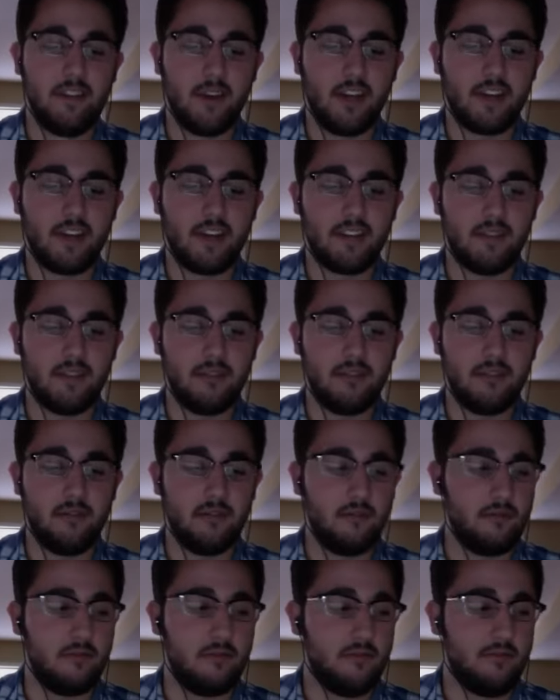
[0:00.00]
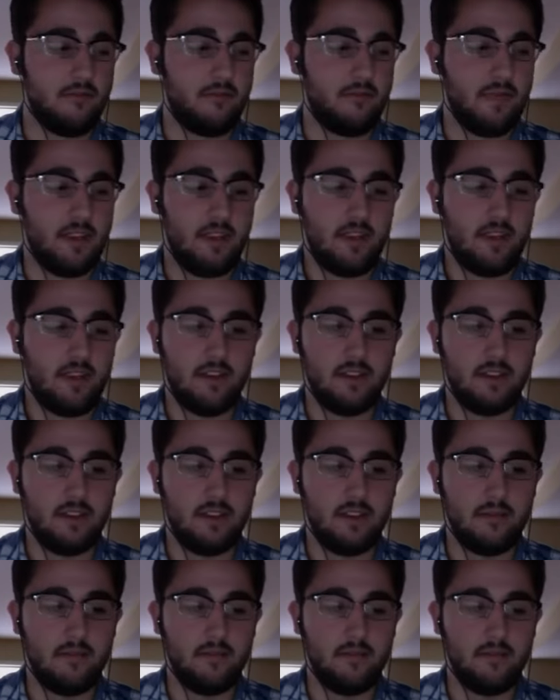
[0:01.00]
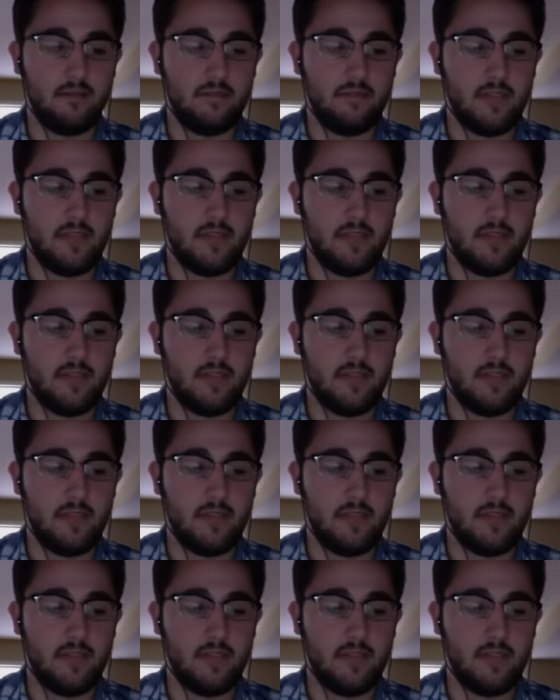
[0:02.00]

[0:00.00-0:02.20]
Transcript: trying to um,